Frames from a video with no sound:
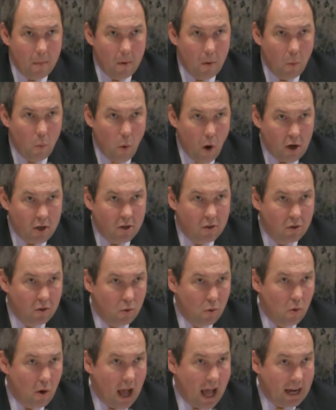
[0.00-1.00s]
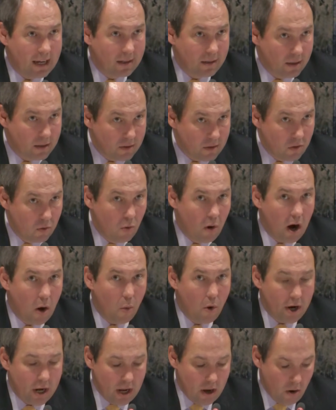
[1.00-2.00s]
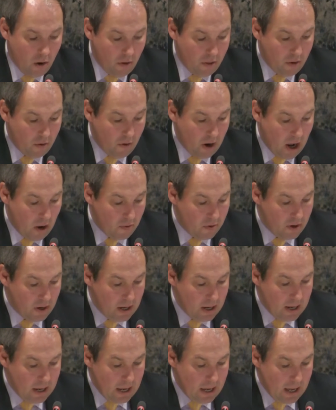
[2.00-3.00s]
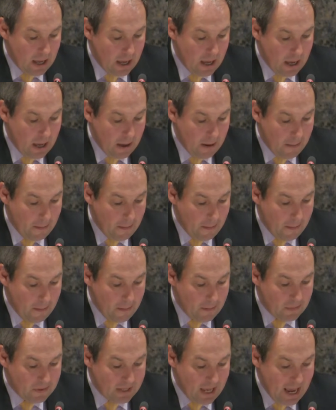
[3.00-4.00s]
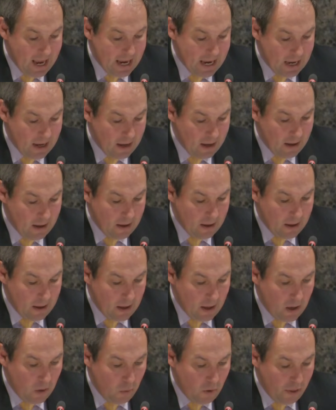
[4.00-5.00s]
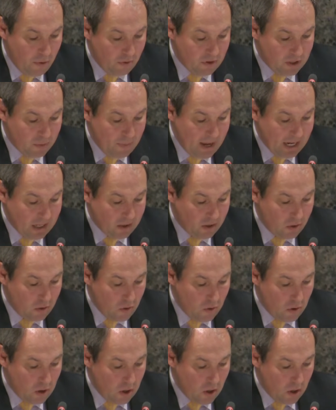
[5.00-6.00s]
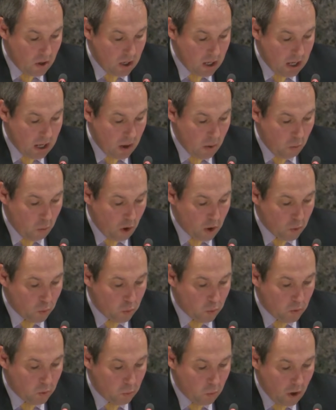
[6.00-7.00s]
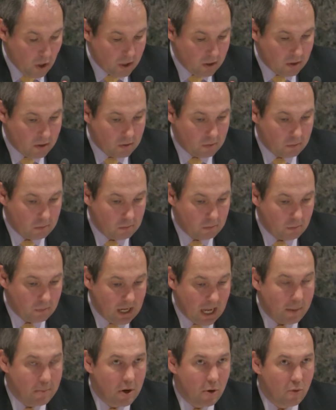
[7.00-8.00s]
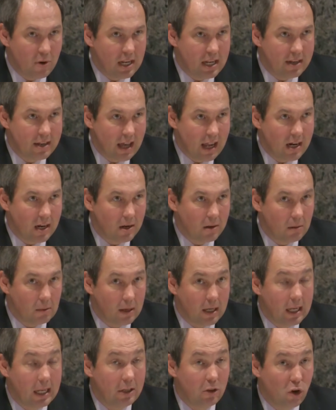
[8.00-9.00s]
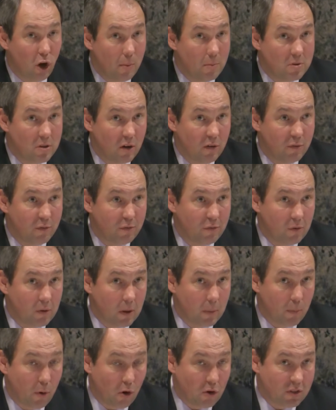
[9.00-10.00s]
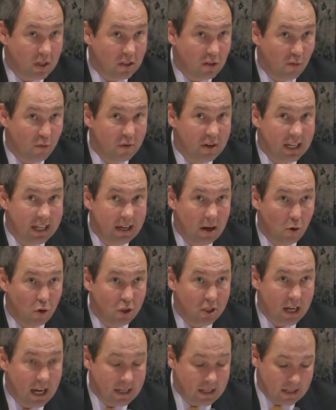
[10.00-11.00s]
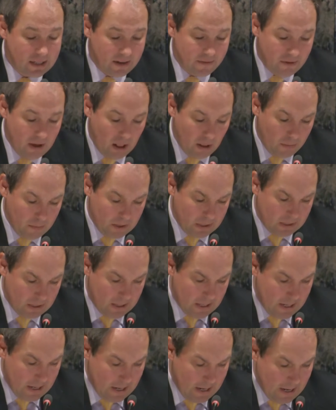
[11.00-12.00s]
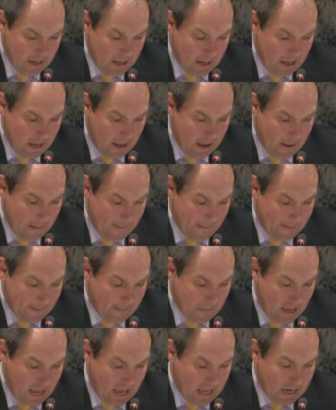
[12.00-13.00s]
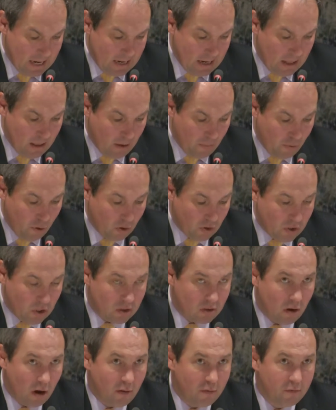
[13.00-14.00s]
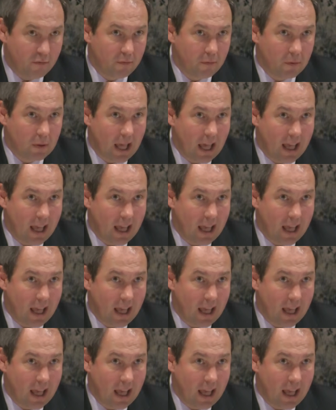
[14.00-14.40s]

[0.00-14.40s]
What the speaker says: what do actors who are working on the ground say with respect to what can be really done in terms of a process of negotiated development and in the process of